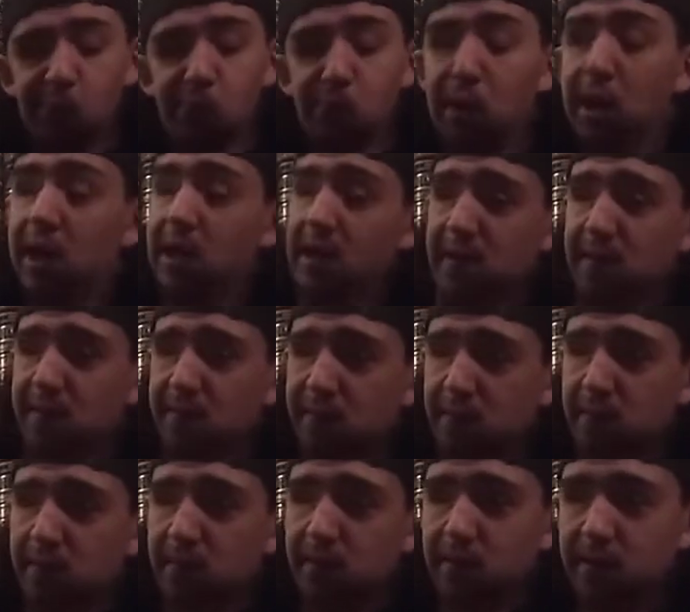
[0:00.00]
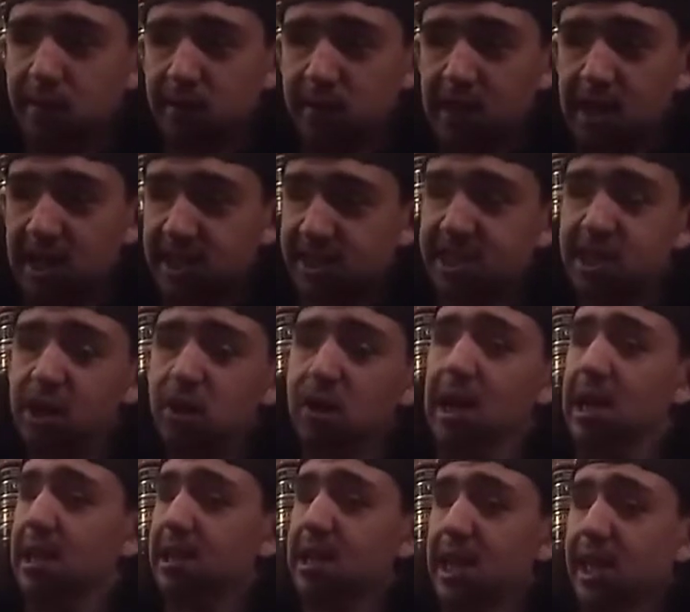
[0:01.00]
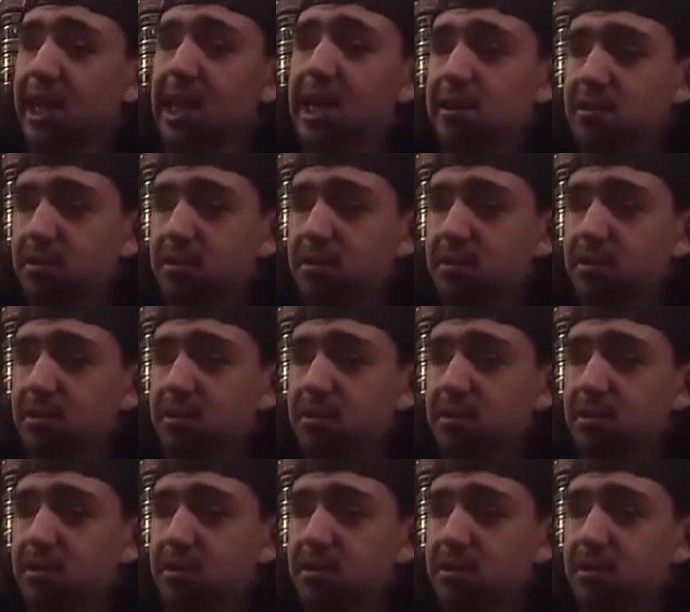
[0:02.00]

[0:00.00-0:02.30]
But I still had that can